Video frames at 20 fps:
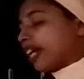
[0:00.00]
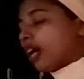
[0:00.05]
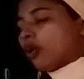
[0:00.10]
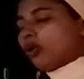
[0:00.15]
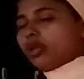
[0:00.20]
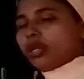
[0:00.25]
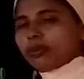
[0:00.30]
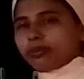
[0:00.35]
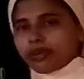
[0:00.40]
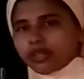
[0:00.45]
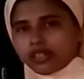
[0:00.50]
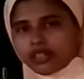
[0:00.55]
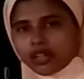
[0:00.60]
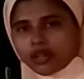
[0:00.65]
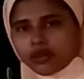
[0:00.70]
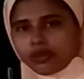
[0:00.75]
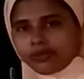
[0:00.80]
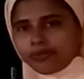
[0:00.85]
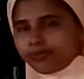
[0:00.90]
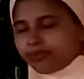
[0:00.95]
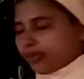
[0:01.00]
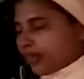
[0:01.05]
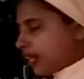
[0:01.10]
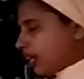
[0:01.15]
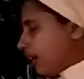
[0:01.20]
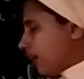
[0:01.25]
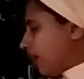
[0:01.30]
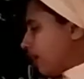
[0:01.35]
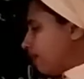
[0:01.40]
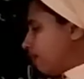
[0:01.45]
countable noun,
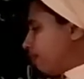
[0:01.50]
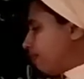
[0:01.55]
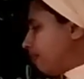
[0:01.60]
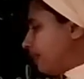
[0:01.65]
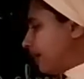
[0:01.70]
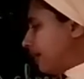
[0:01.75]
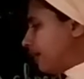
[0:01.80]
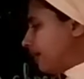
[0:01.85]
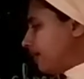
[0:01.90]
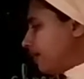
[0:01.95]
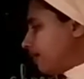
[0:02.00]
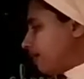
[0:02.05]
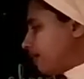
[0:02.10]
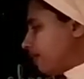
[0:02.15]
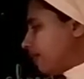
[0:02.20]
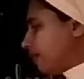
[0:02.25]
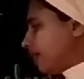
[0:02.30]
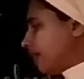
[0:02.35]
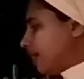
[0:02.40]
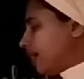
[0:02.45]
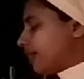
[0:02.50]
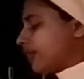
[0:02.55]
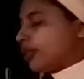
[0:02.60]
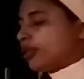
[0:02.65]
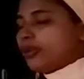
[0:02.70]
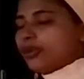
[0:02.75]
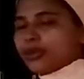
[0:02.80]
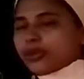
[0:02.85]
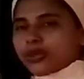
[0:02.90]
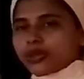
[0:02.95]
and very is
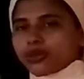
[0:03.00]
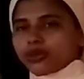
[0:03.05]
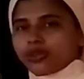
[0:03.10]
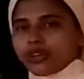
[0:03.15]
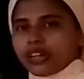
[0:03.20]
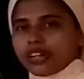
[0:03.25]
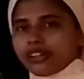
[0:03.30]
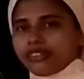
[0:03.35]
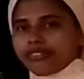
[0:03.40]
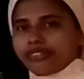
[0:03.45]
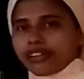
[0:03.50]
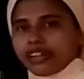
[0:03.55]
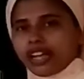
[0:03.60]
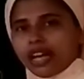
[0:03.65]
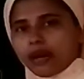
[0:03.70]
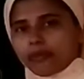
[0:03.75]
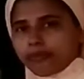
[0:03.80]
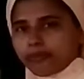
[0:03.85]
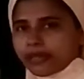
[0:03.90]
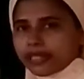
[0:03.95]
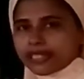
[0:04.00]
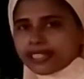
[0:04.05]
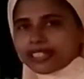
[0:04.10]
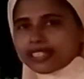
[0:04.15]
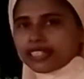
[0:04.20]
used to qualify apples.